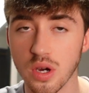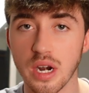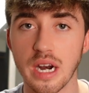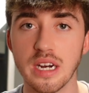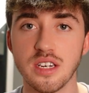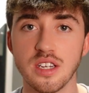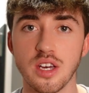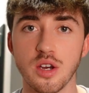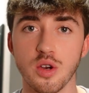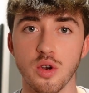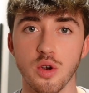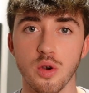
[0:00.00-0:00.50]
could I
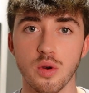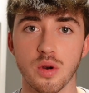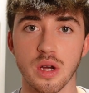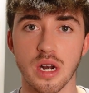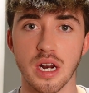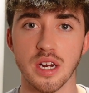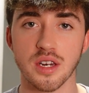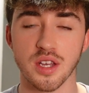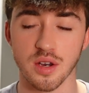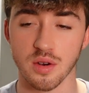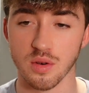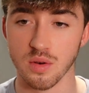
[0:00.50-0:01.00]
do? Who could
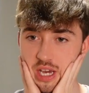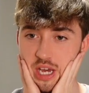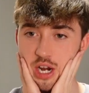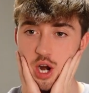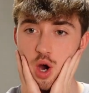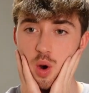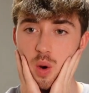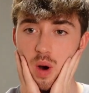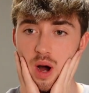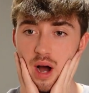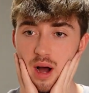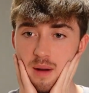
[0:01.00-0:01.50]
I do? You
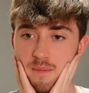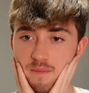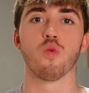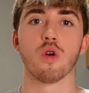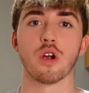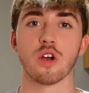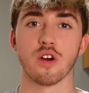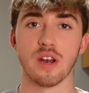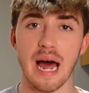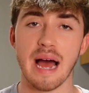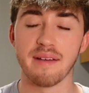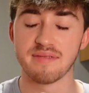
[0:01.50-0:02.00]
know what? We're
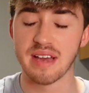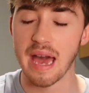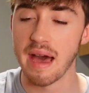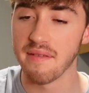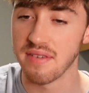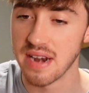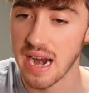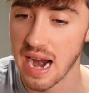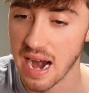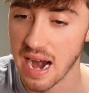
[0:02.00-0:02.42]
gonna have Kevin